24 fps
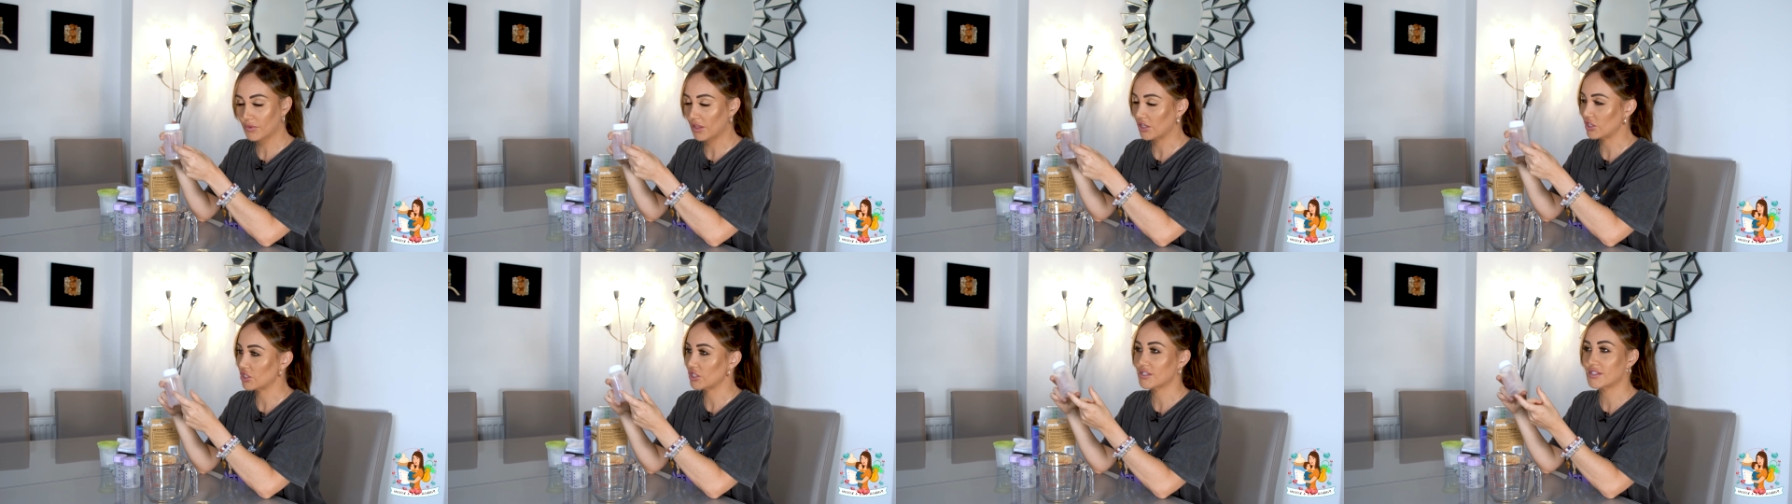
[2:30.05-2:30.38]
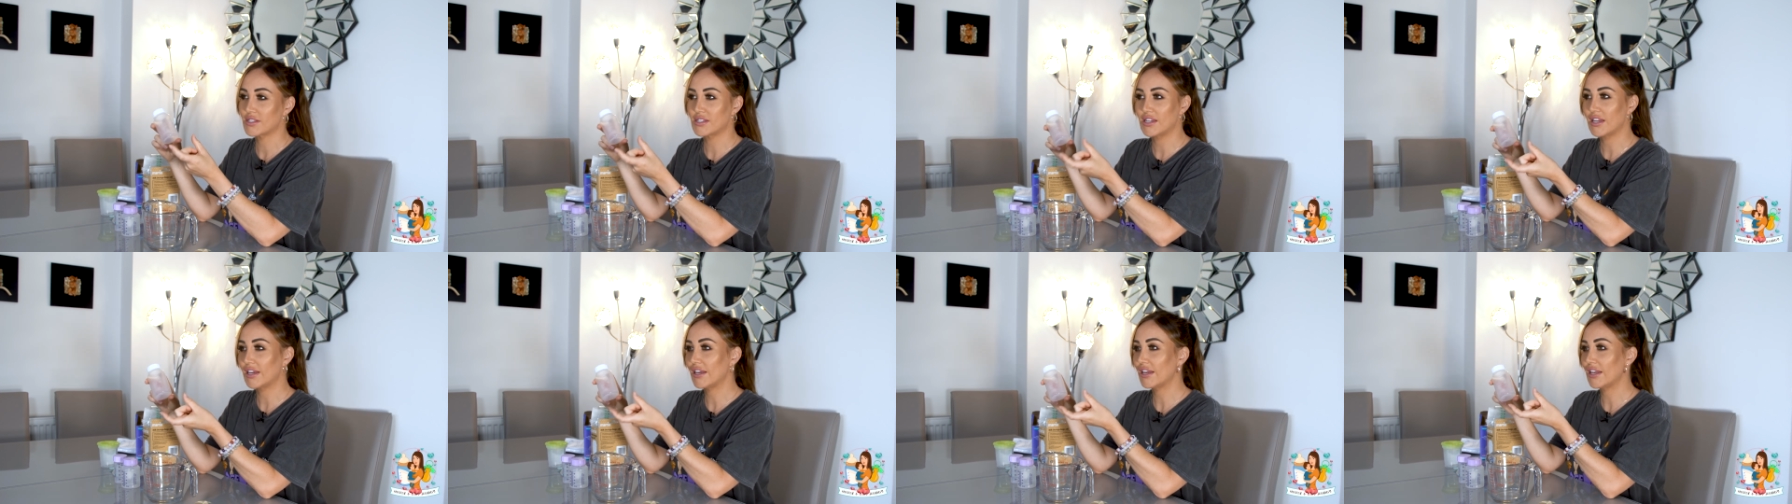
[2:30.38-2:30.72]
They're just
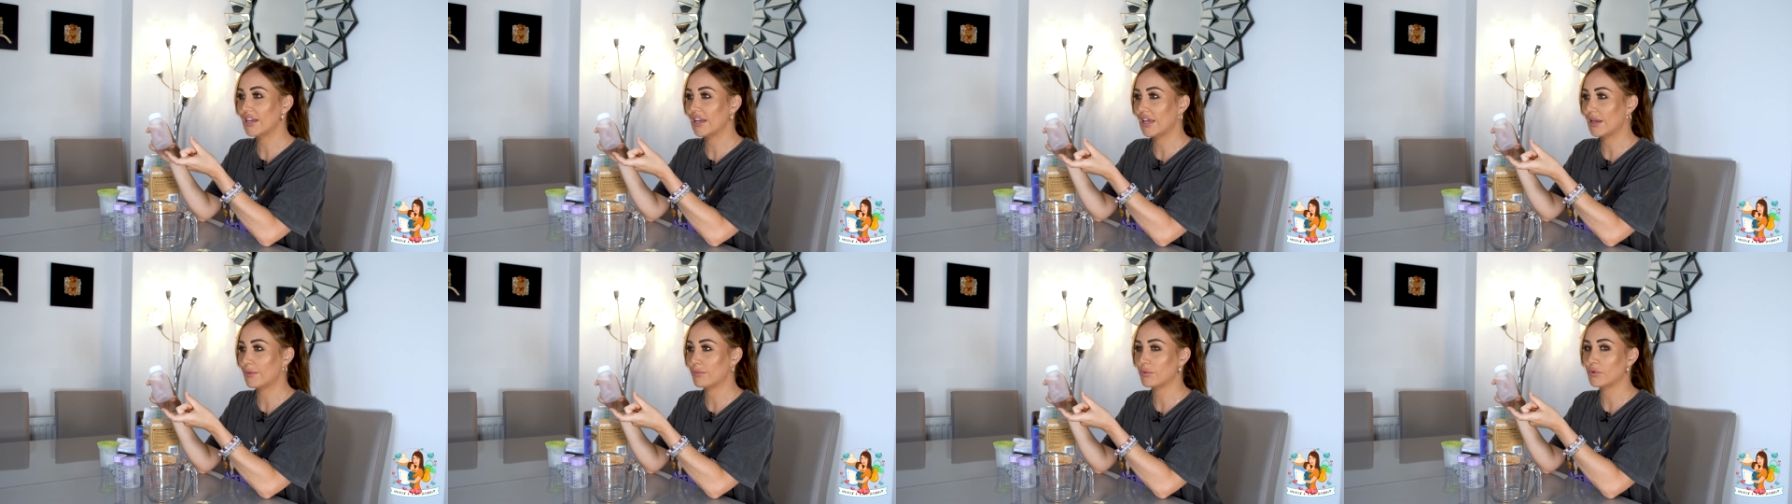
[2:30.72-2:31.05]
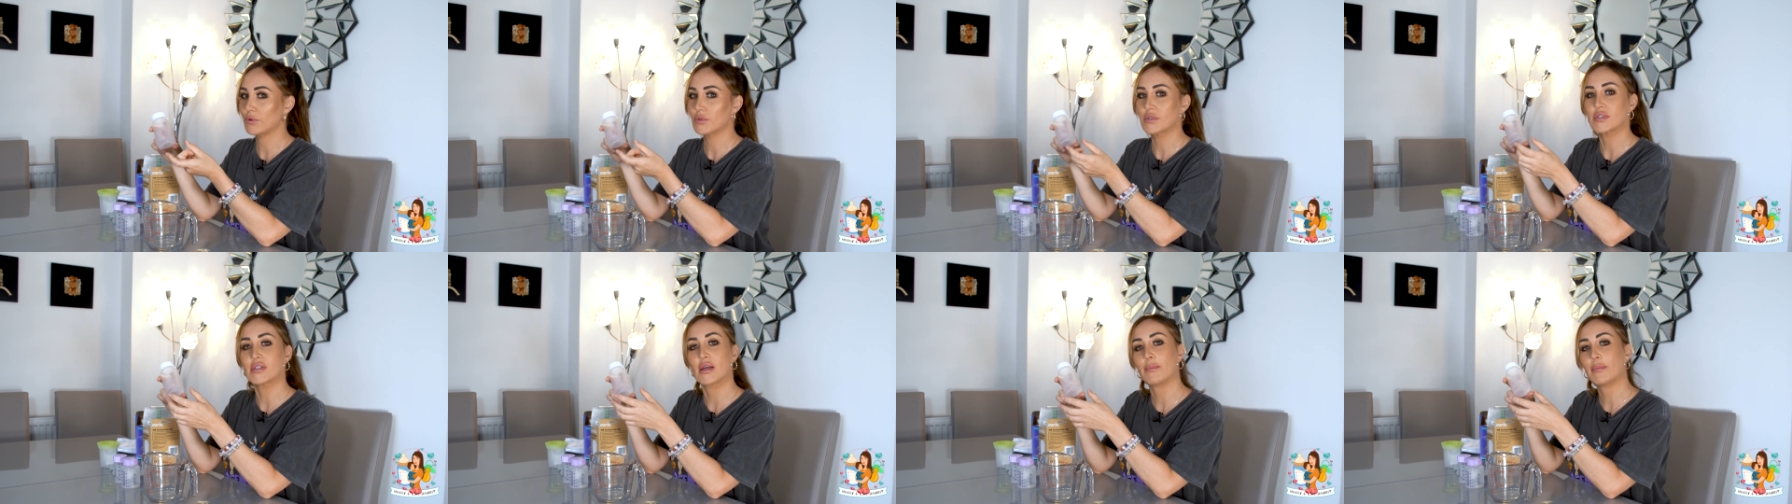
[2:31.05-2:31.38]
sticky
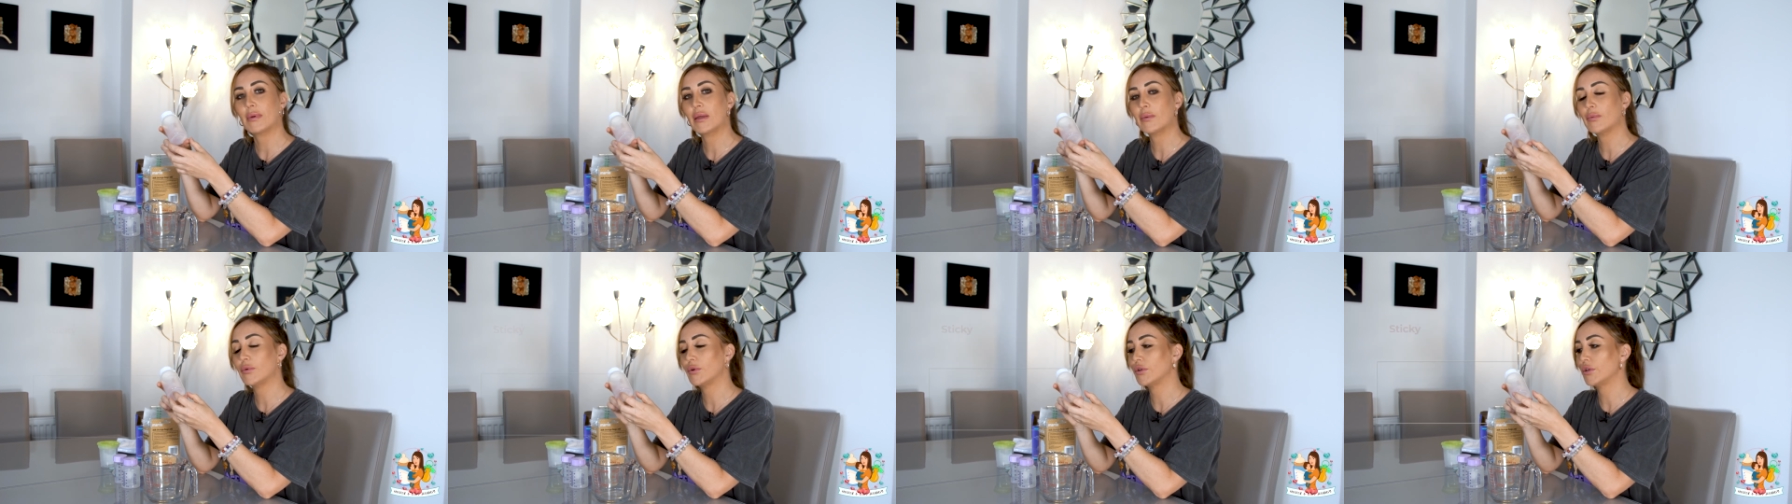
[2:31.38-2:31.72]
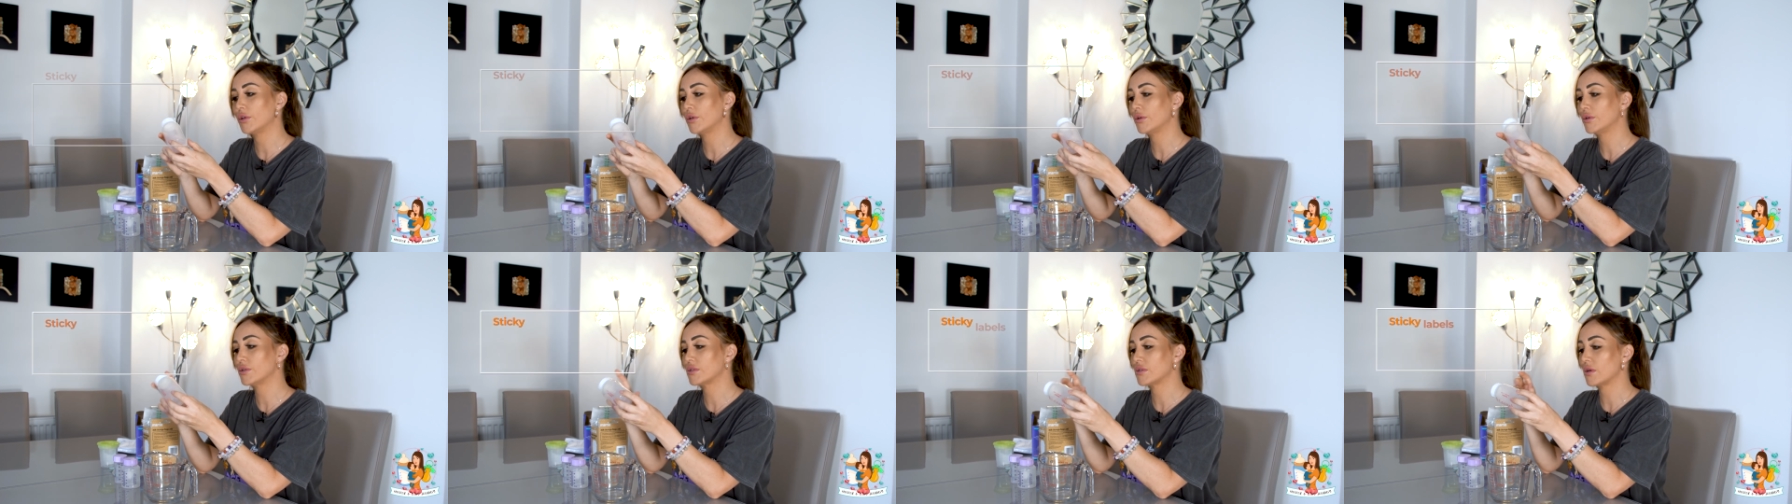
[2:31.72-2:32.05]
labels. Some people
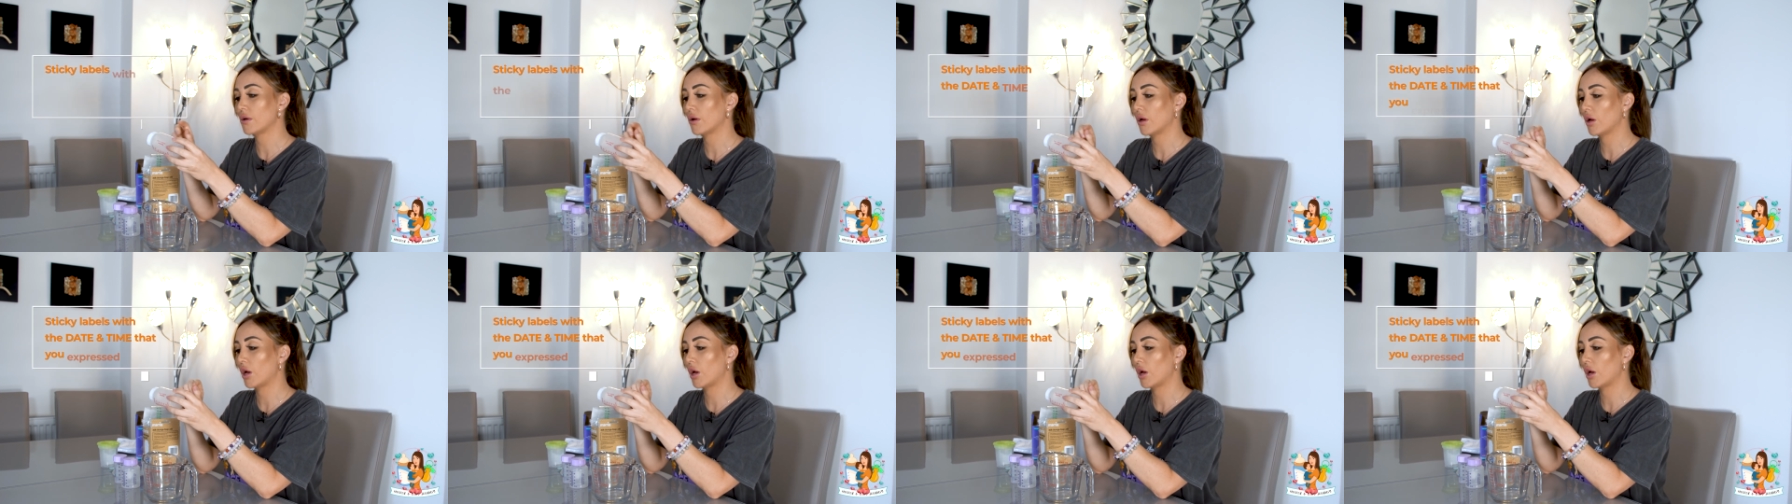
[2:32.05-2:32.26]
use